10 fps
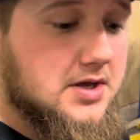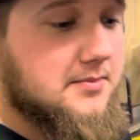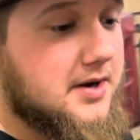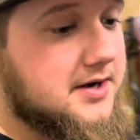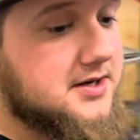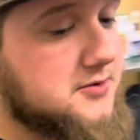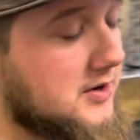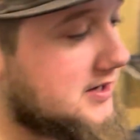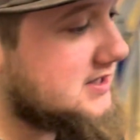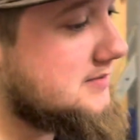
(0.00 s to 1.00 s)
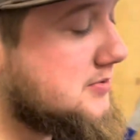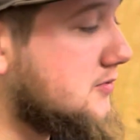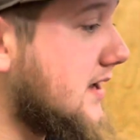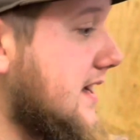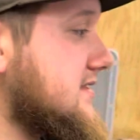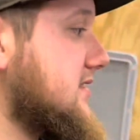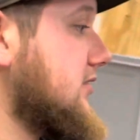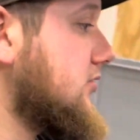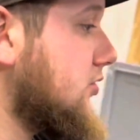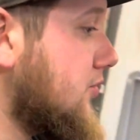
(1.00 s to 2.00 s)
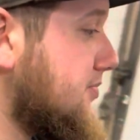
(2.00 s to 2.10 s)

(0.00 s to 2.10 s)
but I did want to keep you guys in the loop.